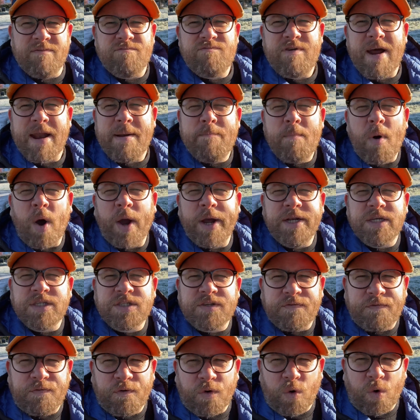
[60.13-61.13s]
read
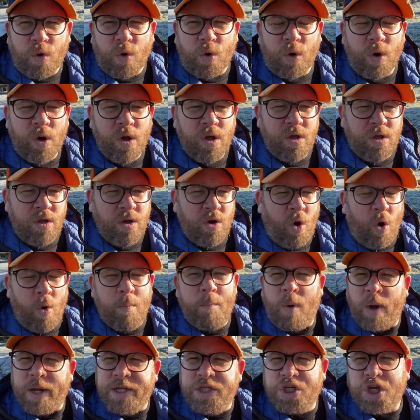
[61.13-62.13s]
-4 on
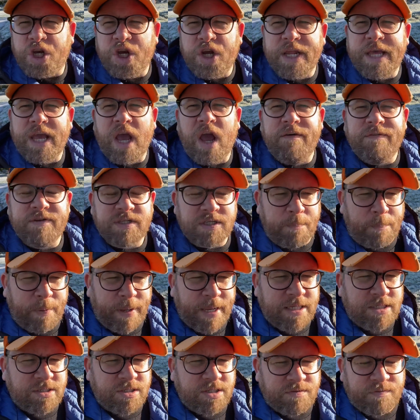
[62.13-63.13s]
my journey over to
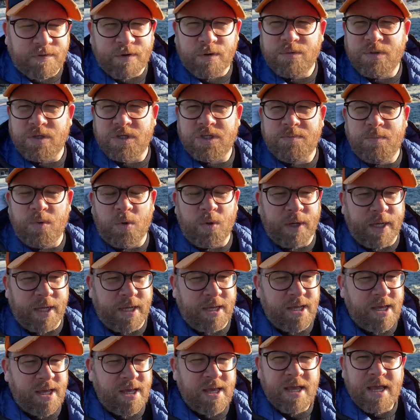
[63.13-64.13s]
Petersfield this morning,
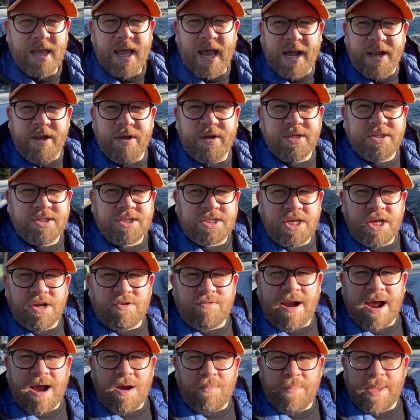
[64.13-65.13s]
and you can see
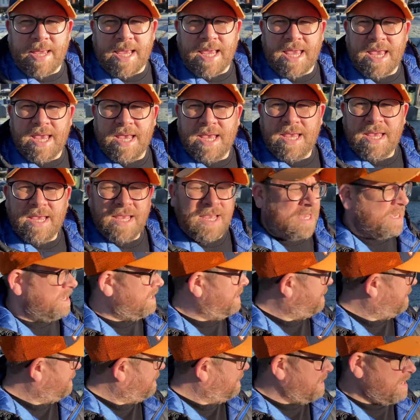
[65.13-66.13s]
around me
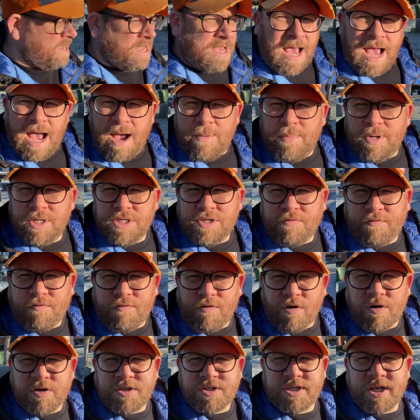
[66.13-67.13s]
how much
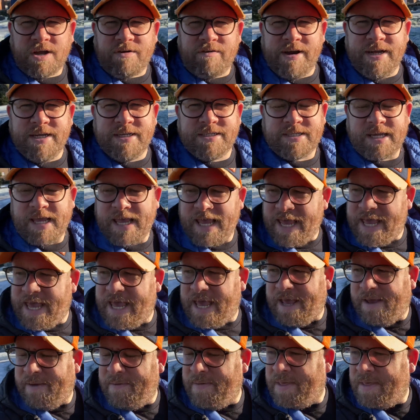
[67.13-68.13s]
frost there is
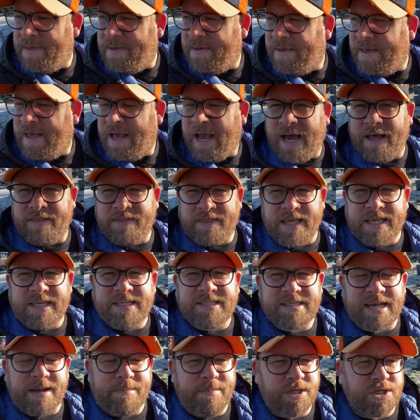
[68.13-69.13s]
here at this
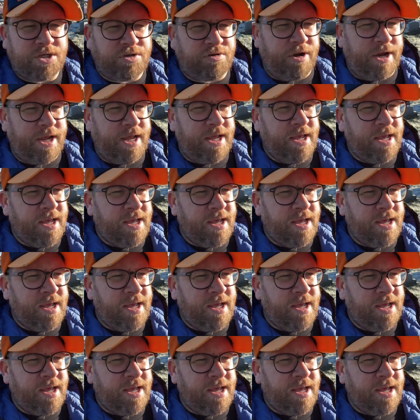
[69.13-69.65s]
cemetery,